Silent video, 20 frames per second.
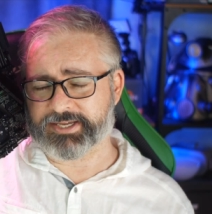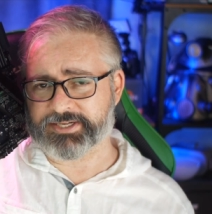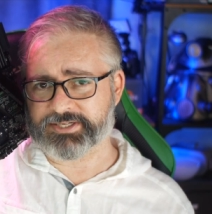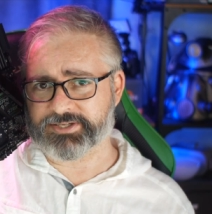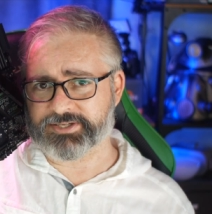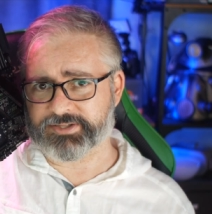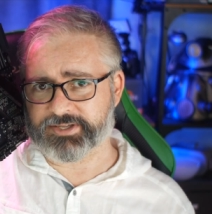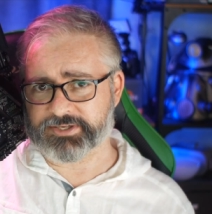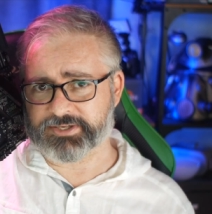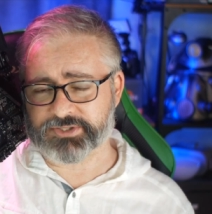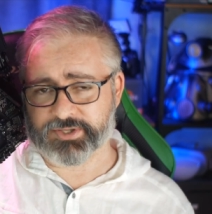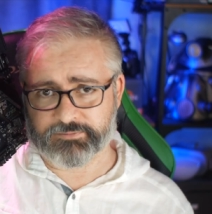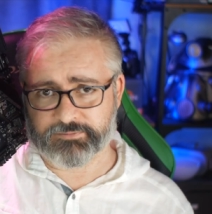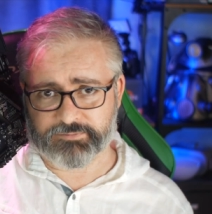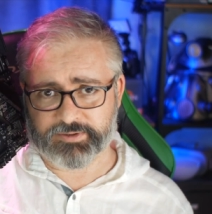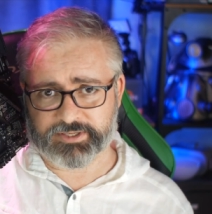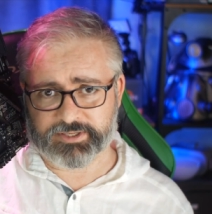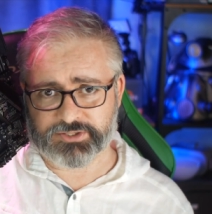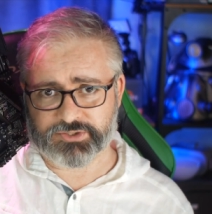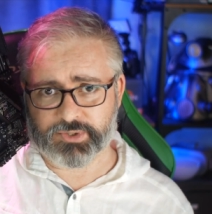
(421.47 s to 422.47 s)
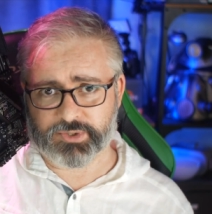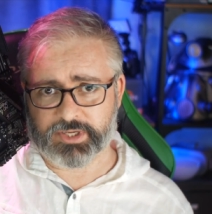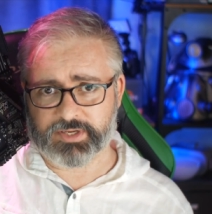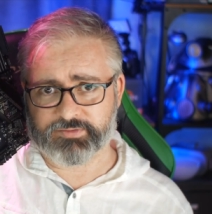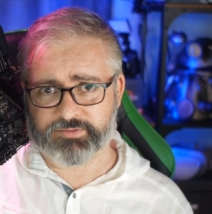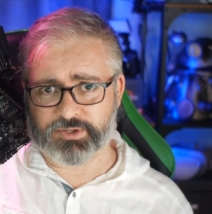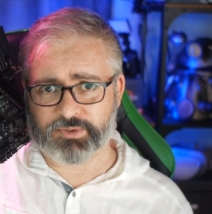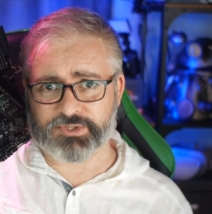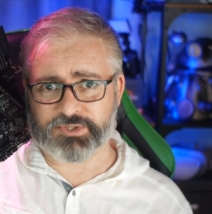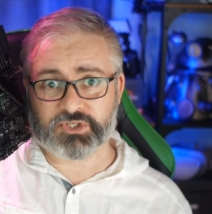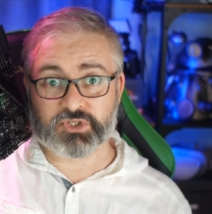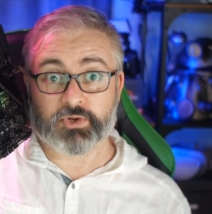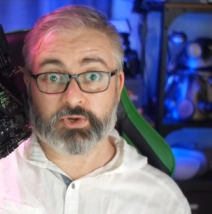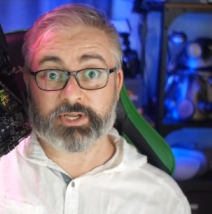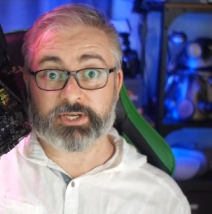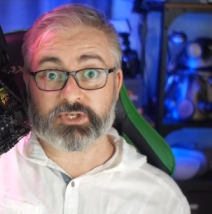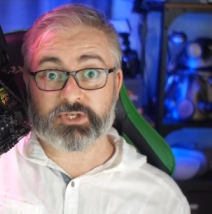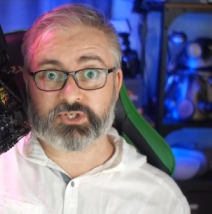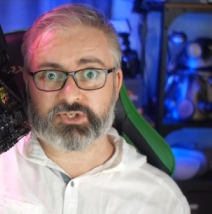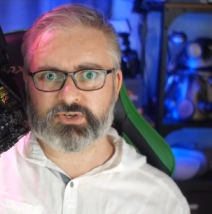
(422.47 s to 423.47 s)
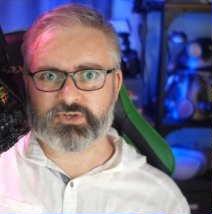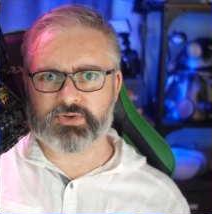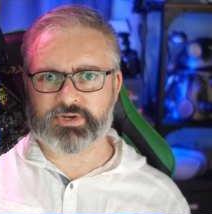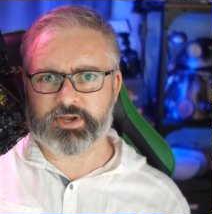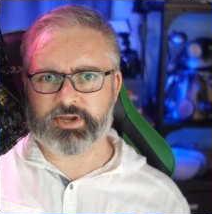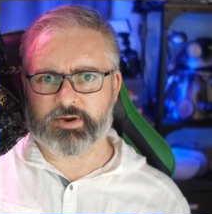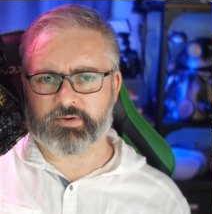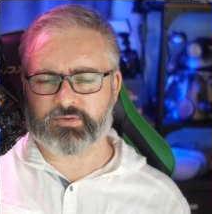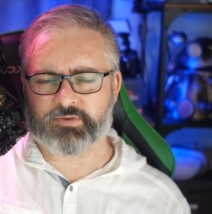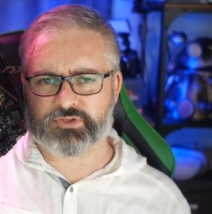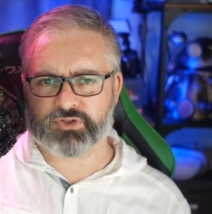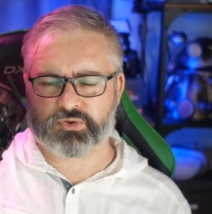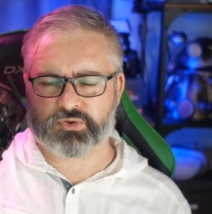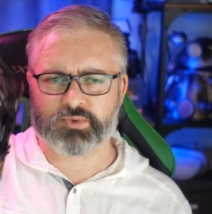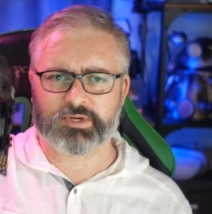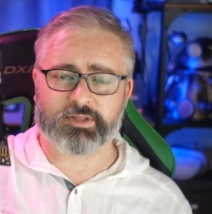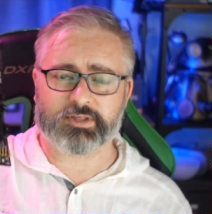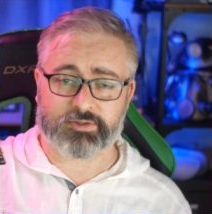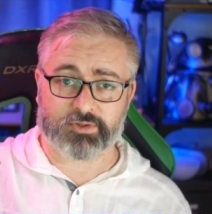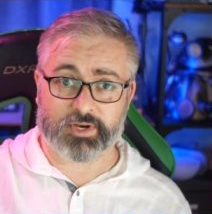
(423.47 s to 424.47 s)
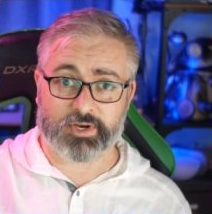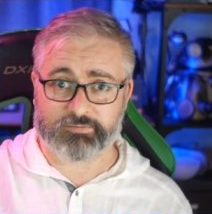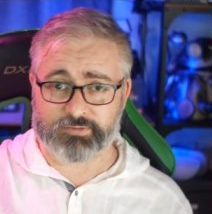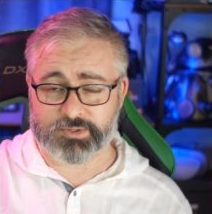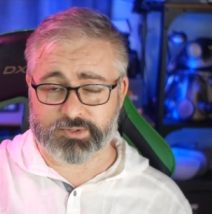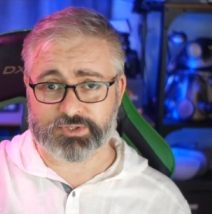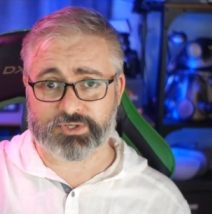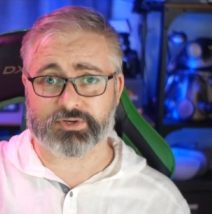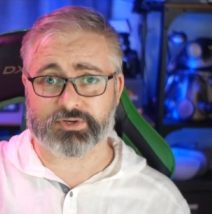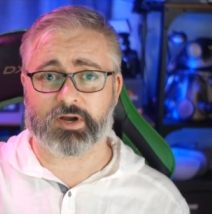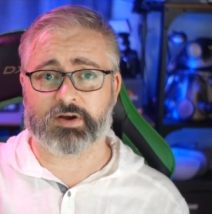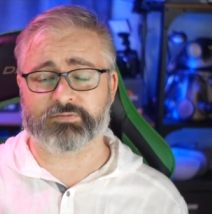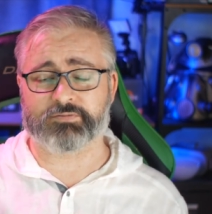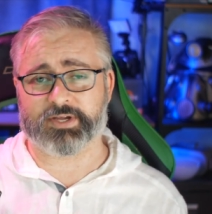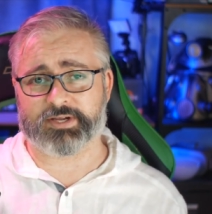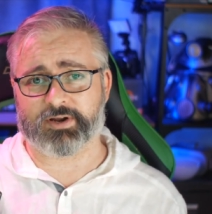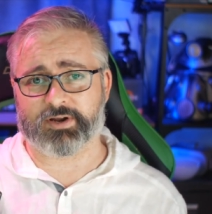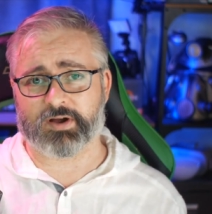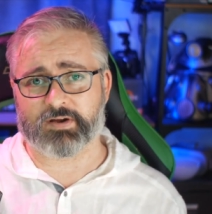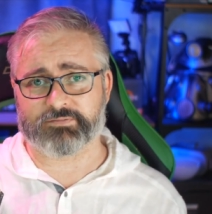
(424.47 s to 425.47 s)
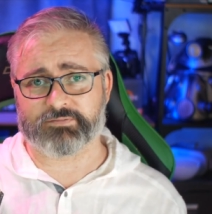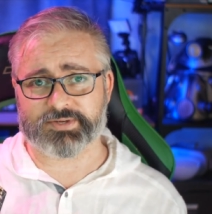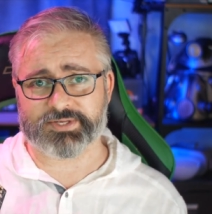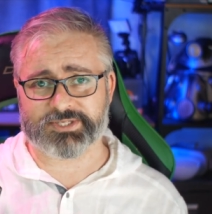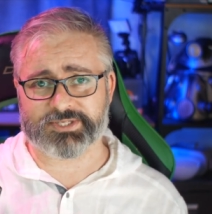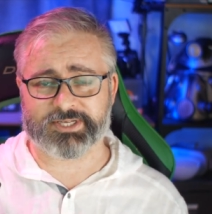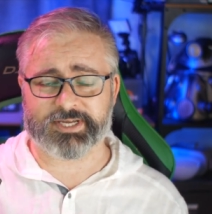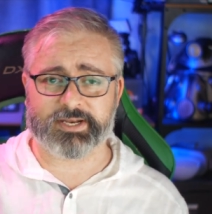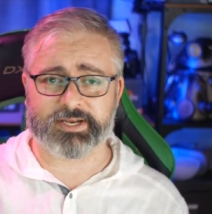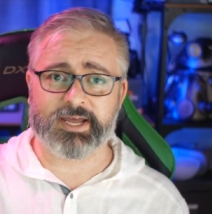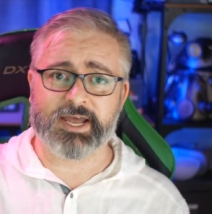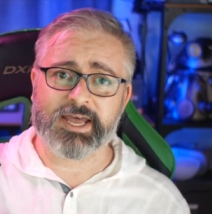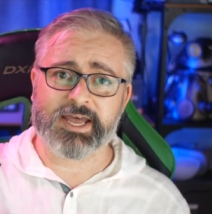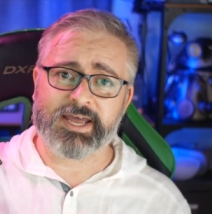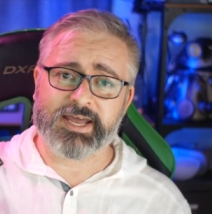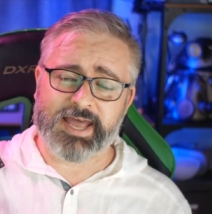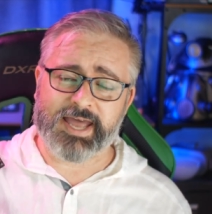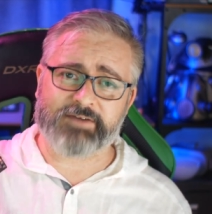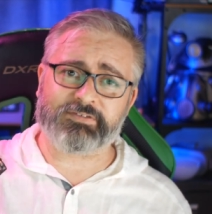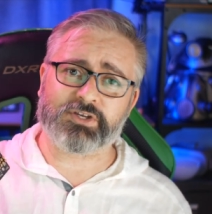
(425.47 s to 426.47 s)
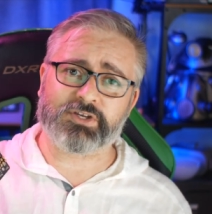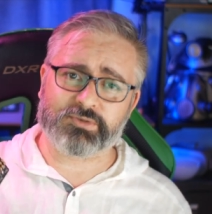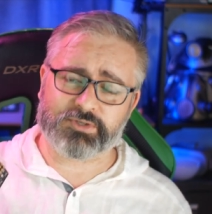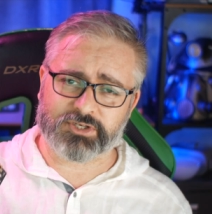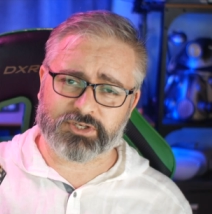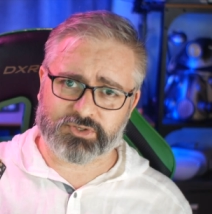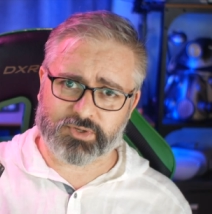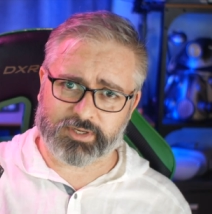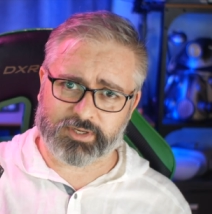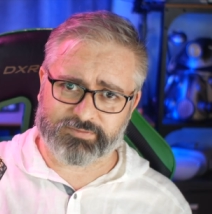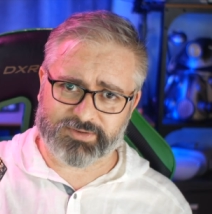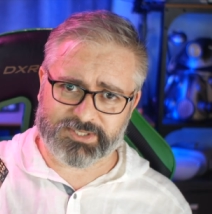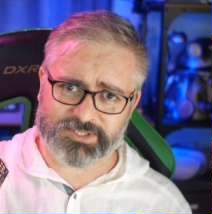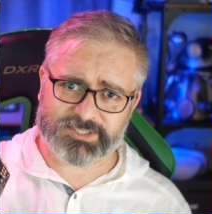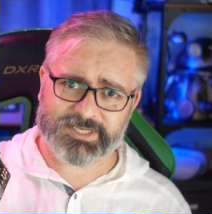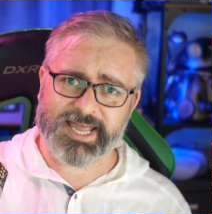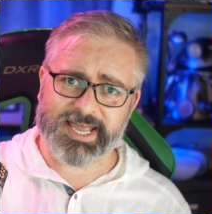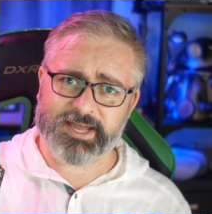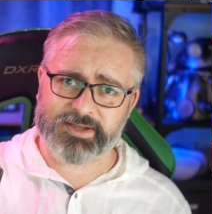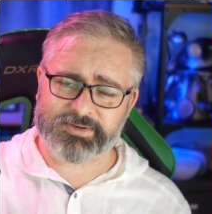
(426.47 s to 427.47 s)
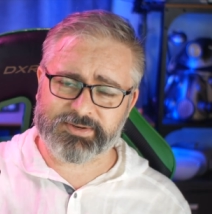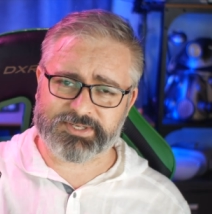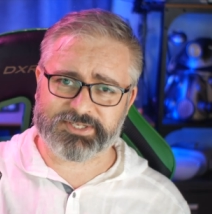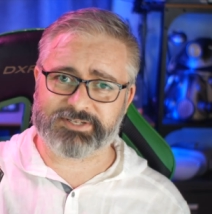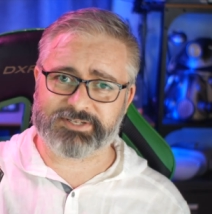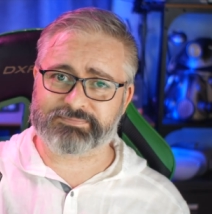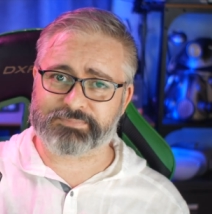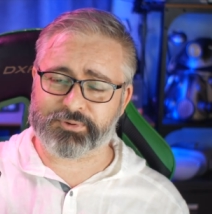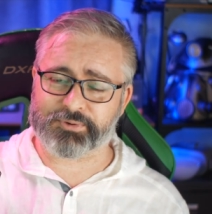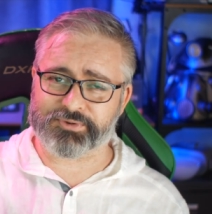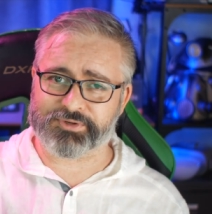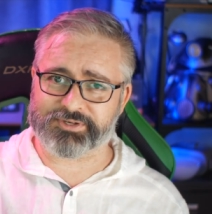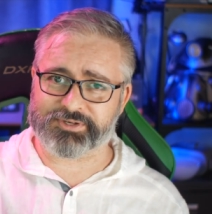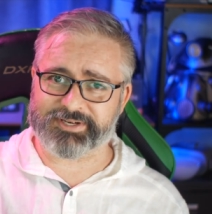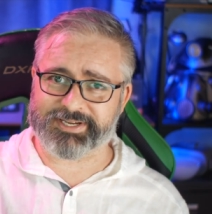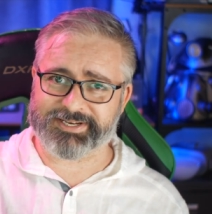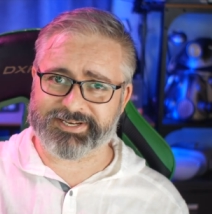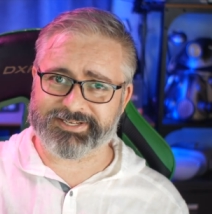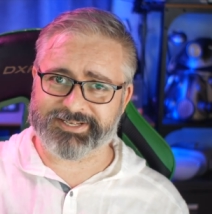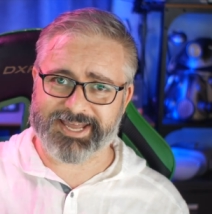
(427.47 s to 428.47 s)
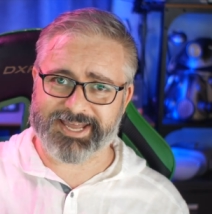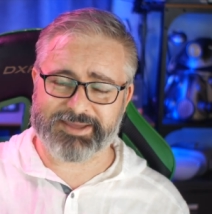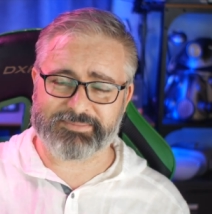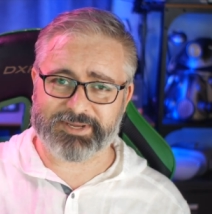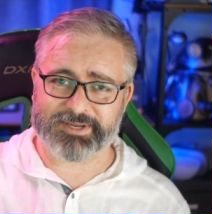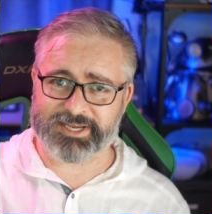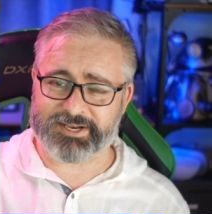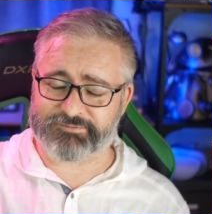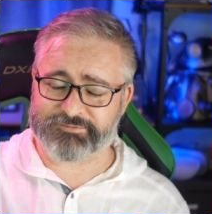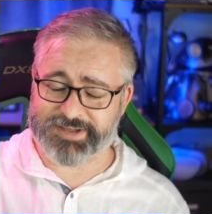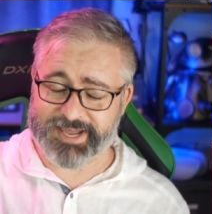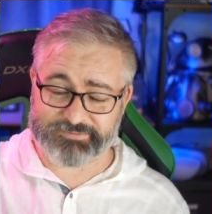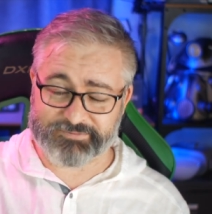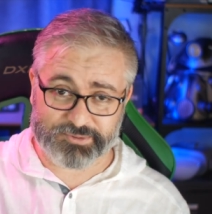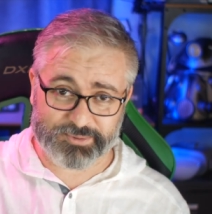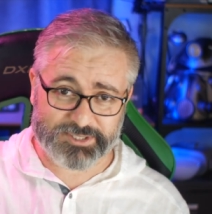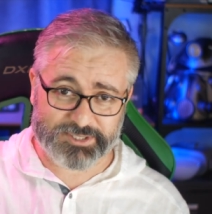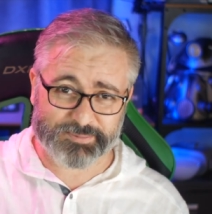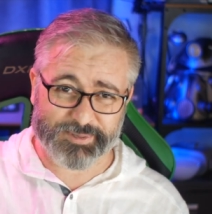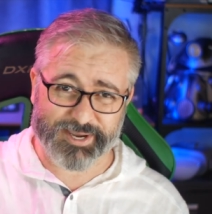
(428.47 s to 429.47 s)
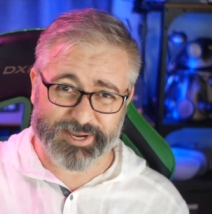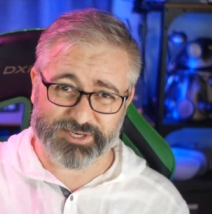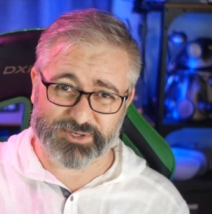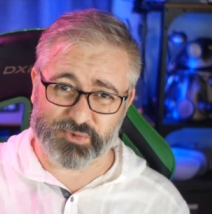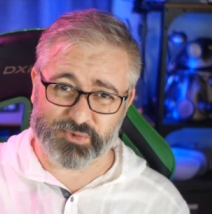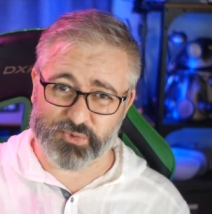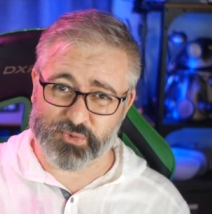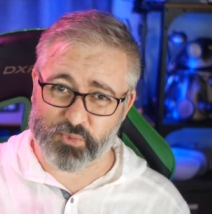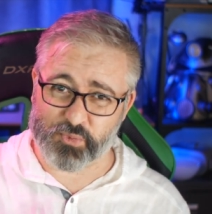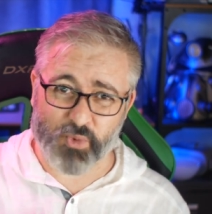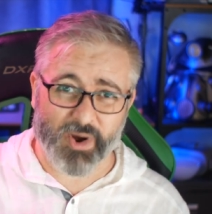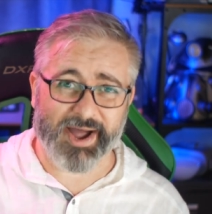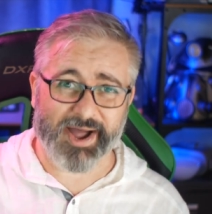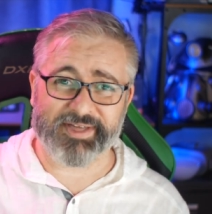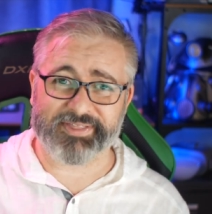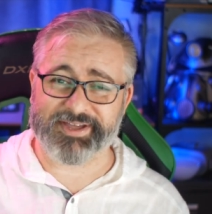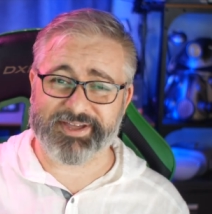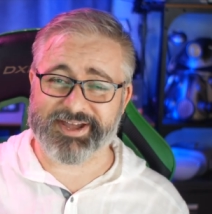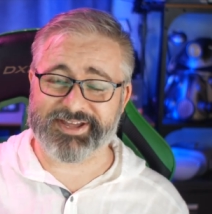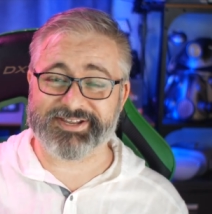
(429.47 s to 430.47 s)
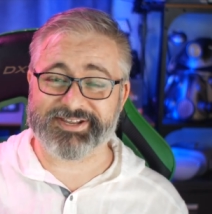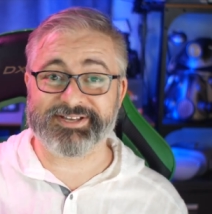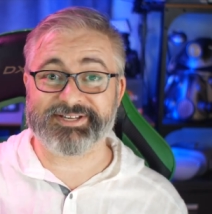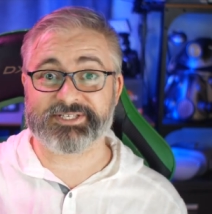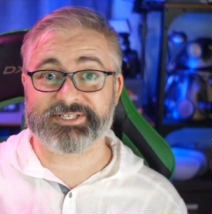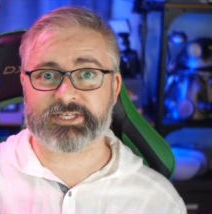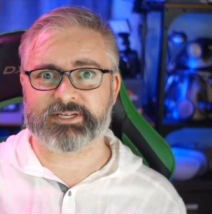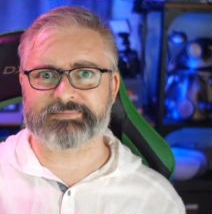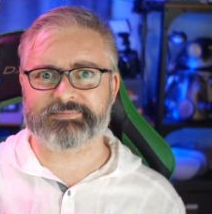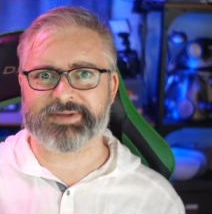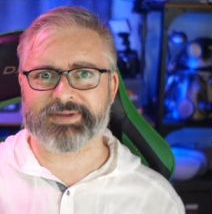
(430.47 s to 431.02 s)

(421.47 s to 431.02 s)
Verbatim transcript: into their software control of it called Sonic Studio three, the third evolution of that, obviously. And having good control of your sound is important in gaming, and if I have to explain to you why that is, then